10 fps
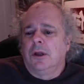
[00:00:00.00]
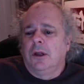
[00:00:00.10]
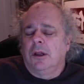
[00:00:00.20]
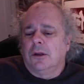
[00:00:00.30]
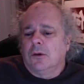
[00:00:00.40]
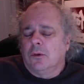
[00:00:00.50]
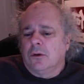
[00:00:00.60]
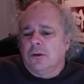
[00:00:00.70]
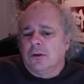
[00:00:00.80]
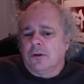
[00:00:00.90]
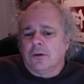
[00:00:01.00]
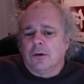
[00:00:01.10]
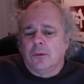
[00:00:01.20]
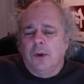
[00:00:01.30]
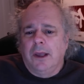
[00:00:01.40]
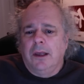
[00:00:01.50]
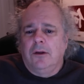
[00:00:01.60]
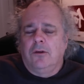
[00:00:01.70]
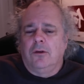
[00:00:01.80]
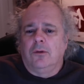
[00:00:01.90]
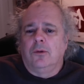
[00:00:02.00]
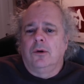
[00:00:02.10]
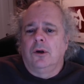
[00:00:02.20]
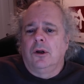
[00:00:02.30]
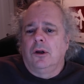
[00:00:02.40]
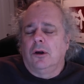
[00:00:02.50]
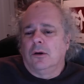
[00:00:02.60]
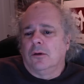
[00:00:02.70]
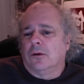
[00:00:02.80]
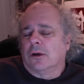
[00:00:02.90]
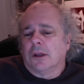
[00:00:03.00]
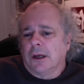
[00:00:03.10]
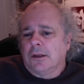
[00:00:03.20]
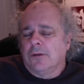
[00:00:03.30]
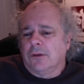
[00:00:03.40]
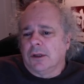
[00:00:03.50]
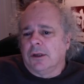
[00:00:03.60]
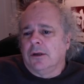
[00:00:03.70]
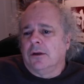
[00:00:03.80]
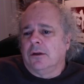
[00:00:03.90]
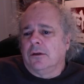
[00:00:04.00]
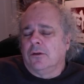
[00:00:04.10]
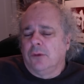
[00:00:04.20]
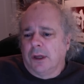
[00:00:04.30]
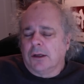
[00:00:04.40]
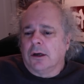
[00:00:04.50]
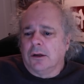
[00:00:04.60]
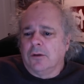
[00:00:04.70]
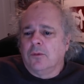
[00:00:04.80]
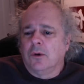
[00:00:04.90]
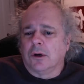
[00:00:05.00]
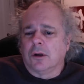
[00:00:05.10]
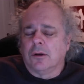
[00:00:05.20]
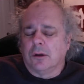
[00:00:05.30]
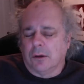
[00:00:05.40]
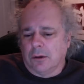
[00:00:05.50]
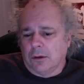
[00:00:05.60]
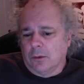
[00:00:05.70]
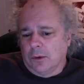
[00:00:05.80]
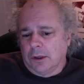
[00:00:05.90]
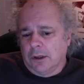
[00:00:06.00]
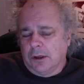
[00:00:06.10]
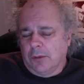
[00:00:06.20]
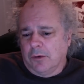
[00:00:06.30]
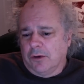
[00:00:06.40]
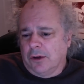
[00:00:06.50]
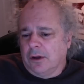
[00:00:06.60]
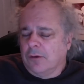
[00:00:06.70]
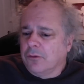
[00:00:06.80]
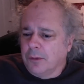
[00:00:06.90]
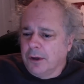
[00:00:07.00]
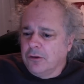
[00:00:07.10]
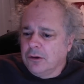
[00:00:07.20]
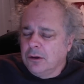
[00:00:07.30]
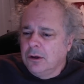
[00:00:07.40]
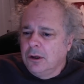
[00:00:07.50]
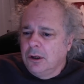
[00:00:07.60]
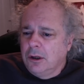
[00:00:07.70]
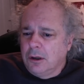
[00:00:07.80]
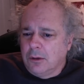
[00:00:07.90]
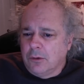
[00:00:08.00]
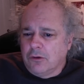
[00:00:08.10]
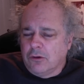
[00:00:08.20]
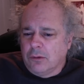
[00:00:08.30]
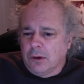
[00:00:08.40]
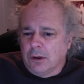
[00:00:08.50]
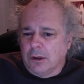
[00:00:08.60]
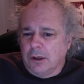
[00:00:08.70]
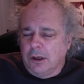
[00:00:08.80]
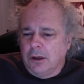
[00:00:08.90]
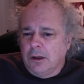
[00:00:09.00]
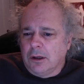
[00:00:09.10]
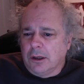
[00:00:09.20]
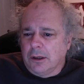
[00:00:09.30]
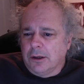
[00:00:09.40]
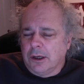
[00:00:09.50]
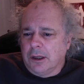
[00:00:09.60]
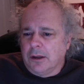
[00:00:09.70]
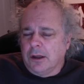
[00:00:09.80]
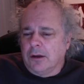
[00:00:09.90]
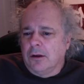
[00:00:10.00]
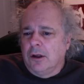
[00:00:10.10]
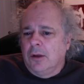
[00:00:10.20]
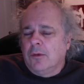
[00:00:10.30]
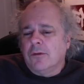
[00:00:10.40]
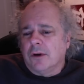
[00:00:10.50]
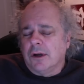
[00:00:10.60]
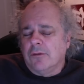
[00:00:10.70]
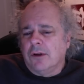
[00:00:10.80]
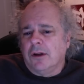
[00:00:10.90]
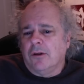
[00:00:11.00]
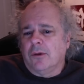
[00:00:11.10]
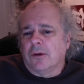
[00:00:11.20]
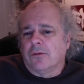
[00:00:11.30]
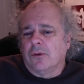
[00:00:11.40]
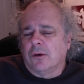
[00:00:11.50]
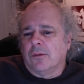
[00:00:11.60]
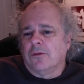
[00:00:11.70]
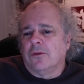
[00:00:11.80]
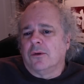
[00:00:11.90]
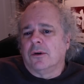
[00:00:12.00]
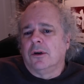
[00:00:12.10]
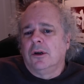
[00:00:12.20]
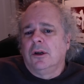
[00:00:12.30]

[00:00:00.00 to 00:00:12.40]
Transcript: And the courses are a way to collectively do that kind of work. On the one hand, they present information, which is critically needed. On the other hand, they provide a venue and a forum for